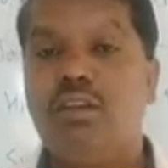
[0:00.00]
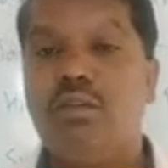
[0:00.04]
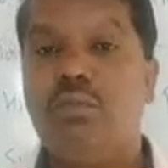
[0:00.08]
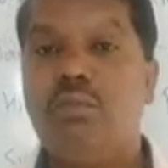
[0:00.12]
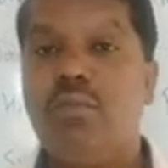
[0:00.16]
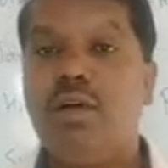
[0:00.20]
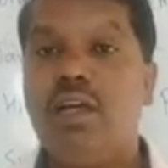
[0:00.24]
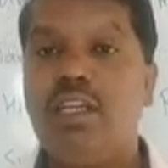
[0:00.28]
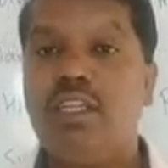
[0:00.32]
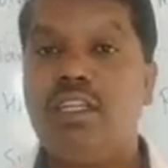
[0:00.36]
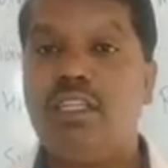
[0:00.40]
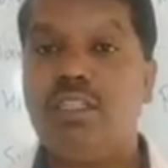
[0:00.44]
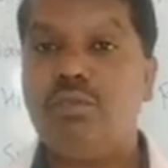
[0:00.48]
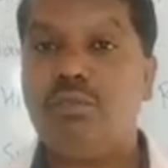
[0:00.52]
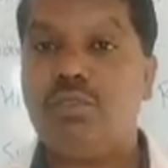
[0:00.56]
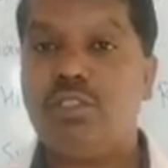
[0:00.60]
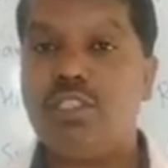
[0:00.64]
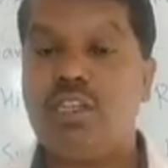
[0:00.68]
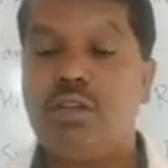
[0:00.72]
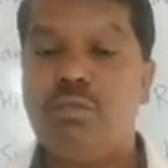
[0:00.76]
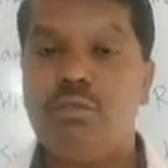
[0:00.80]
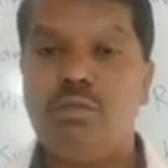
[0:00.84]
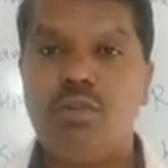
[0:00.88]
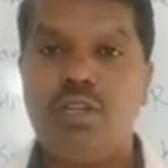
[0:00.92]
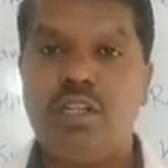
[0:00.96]
by
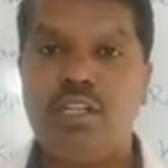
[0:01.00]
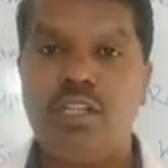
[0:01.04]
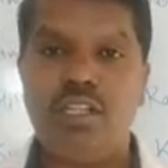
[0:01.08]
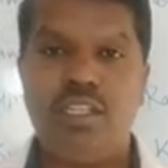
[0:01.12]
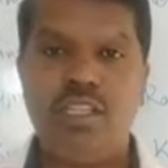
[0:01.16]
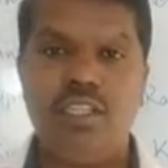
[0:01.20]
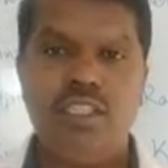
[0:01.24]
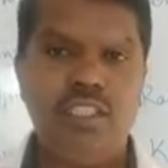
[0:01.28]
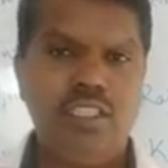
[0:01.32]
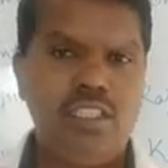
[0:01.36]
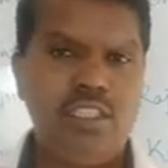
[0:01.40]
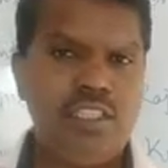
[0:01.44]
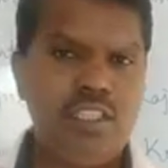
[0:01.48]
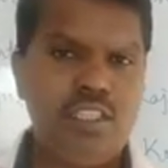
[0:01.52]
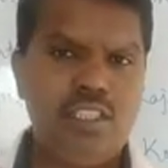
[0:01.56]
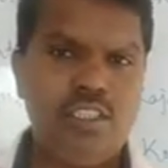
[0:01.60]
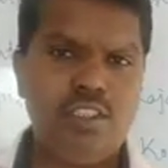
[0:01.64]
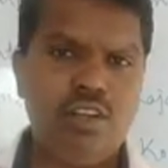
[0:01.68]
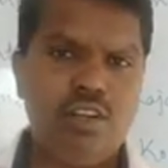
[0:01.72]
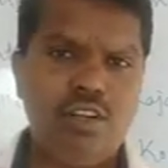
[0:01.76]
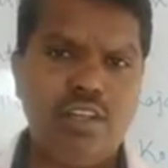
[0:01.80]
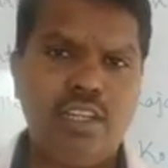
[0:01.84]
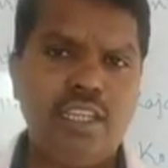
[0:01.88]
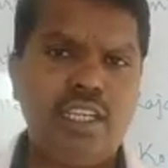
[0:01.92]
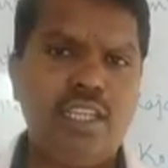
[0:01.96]
himself only. He is
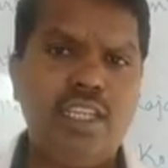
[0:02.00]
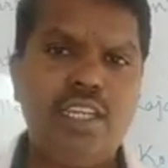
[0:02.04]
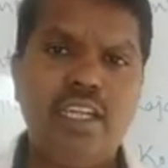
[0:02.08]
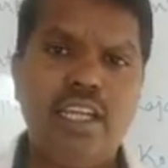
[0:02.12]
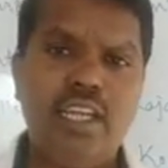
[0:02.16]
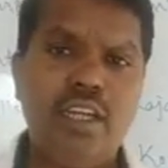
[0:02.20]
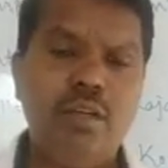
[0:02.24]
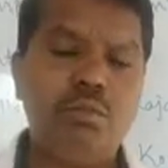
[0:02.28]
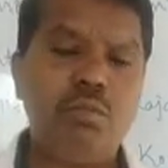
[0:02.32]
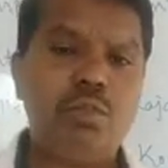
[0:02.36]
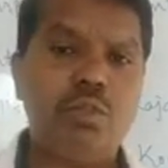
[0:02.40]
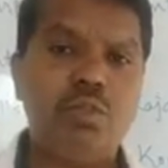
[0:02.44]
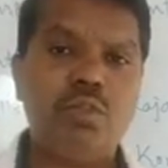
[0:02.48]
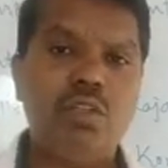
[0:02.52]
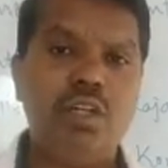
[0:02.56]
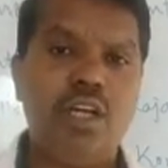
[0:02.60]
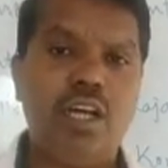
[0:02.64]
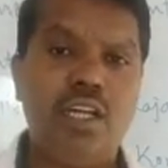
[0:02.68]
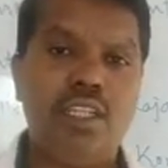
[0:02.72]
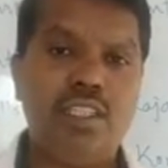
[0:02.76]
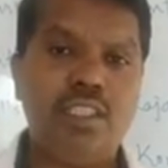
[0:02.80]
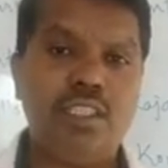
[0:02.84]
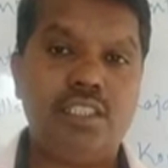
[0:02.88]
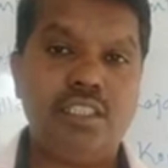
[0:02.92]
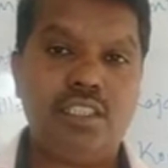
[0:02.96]
not taking help to the
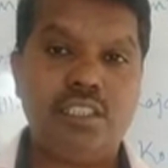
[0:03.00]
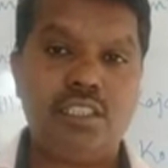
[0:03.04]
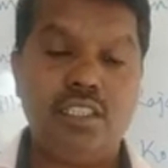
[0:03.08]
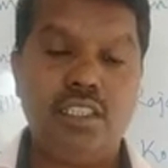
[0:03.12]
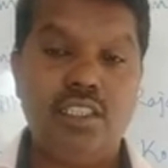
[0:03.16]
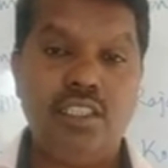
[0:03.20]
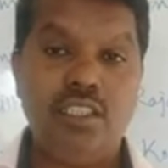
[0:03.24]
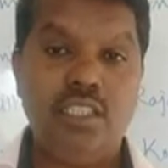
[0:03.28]
others.